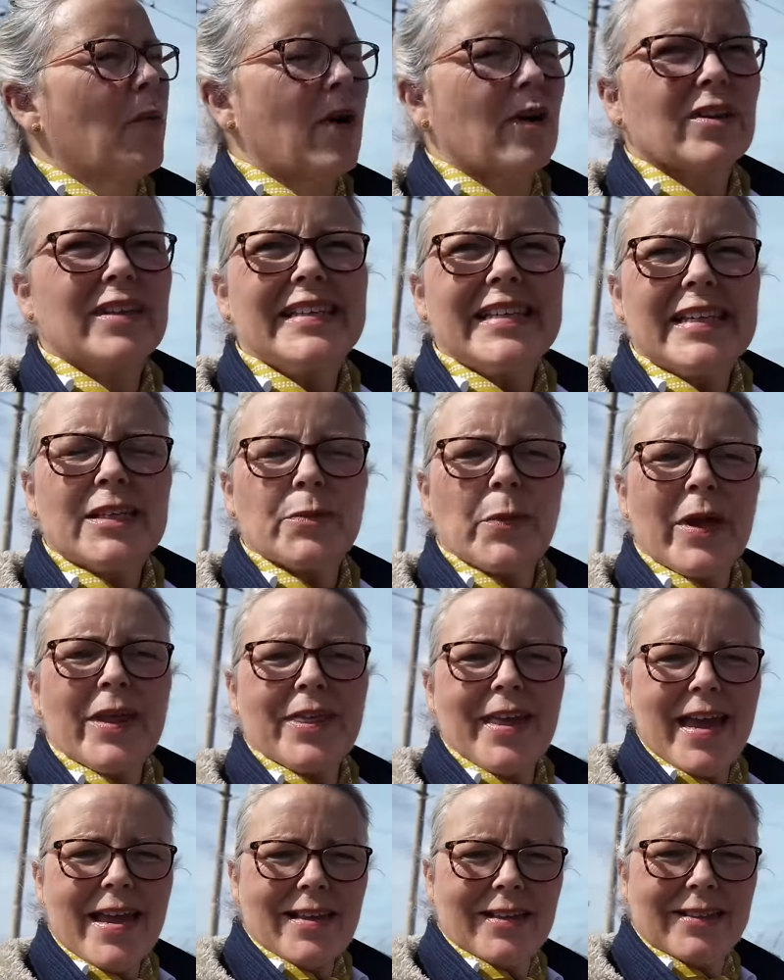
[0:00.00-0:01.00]
what did we
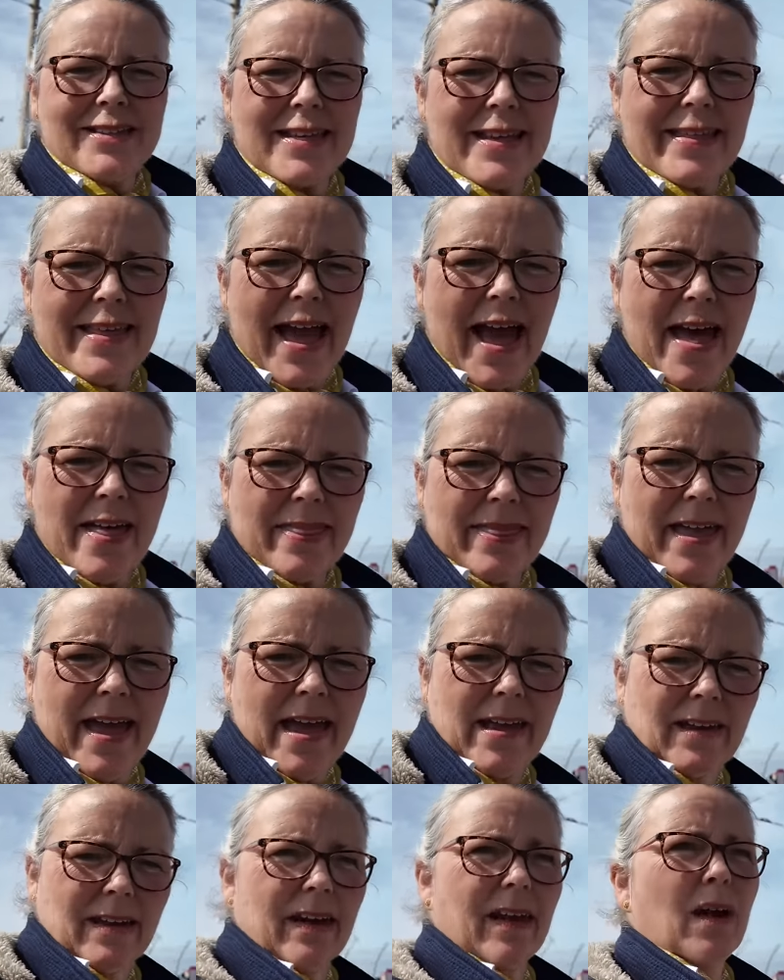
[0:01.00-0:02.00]
think to that
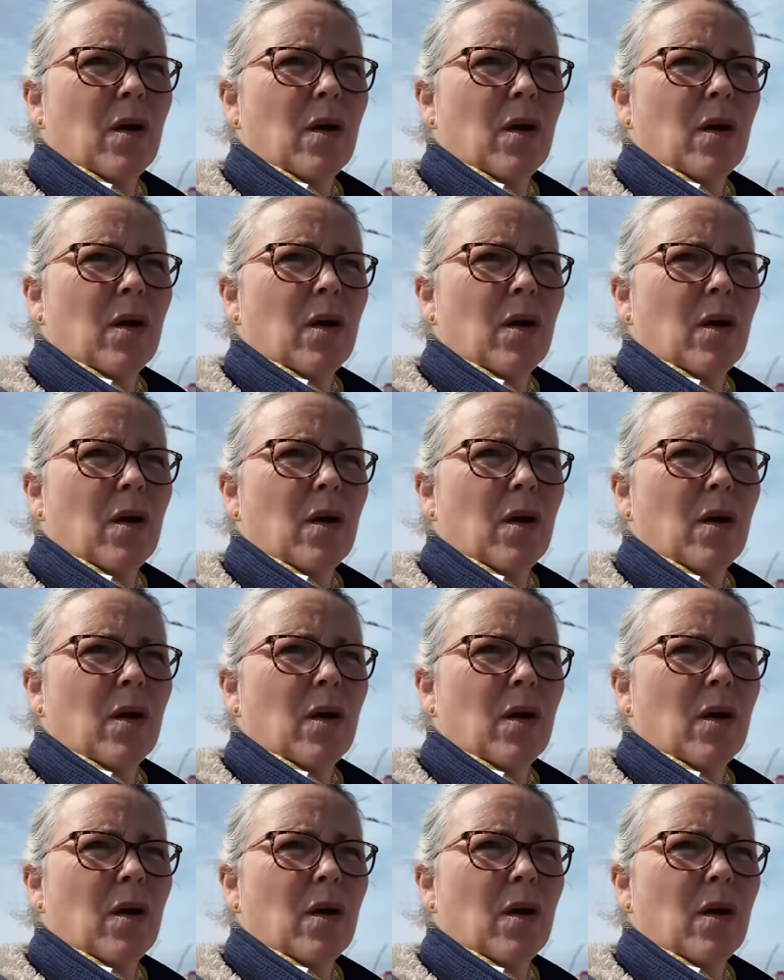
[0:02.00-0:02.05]
then?